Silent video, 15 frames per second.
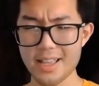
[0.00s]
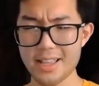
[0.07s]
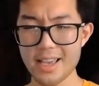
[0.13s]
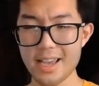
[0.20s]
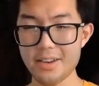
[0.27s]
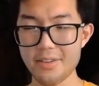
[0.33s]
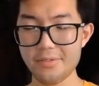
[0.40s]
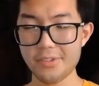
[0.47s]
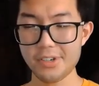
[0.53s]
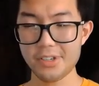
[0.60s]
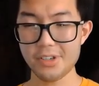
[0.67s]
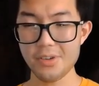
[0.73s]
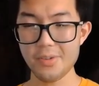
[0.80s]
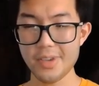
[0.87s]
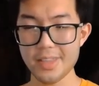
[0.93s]
the idea of
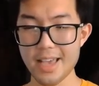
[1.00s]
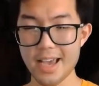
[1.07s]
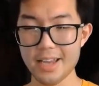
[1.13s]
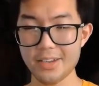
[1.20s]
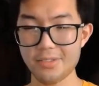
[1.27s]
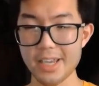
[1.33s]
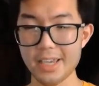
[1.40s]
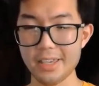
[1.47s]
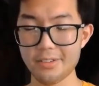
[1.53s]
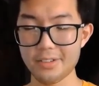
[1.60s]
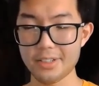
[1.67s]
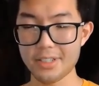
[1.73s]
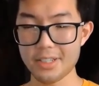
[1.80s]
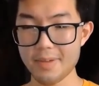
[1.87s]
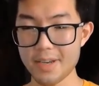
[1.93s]
just doing that is ridiculous,